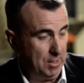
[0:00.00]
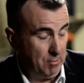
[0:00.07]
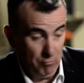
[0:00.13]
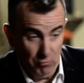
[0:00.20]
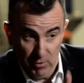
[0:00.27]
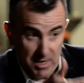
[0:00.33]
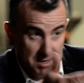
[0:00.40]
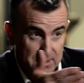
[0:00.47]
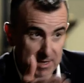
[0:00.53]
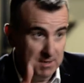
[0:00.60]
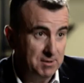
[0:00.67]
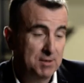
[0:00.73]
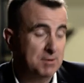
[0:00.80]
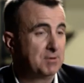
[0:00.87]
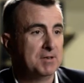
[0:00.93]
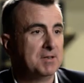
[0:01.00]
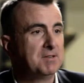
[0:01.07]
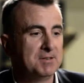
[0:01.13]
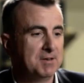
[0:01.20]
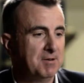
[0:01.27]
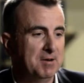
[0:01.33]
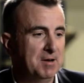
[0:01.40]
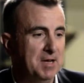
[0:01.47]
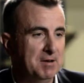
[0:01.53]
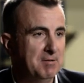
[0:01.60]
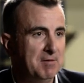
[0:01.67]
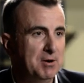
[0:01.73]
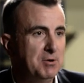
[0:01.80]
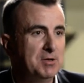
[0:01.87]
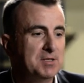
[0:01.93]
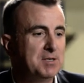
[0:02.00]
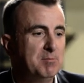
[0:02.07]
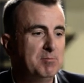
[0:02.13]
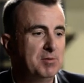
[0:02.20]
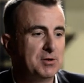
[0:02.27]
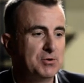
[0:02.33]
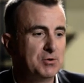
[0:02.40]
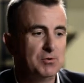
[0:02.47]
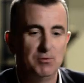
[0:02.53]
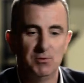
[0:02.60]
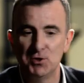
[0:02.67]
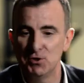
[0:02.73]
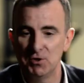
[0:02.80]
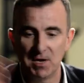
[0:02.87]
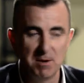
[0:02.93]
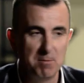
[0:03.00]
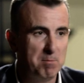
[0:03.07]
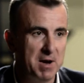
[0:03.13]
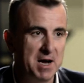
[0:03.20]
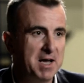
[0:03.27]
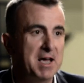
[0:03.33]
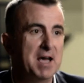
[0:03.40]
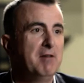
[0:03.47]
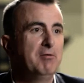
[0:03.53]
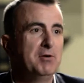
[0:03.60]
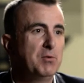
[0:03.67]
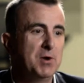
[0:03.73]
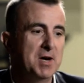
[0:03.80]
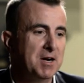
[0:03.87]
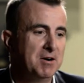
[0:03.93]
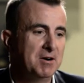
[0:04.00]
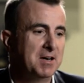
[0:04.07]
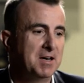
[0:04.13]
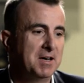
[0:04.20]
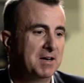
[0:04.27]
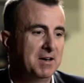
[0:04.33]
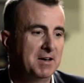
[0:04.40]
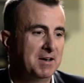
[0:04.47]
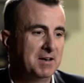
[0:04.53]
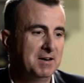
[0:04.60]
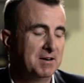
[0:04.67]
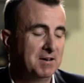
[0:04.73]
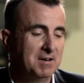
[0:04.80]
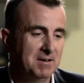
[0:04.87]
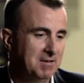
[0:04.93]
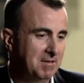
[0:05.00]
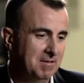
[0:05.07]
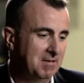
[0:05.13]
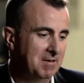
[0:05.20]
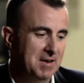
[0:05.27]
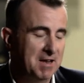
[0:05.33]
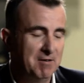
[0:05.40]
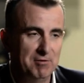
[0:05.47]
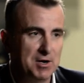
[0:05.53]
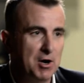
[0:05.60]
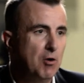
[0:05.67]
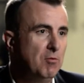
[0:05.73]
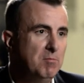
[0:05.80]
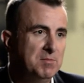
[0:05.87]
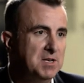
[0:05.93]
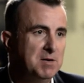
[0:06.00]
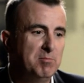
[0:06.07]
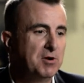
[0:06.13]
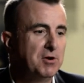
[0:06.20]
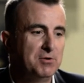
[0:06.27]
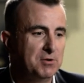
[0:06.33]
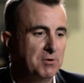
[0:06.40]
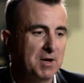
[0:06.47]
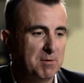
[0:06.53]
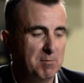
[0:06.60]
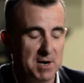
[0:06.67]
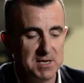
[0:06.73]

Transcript: Yeah, yeah, that's it. It's a, a very simple tool which you can buy everywhere. Uh, in, a, in, a, in, every Home Depot, you can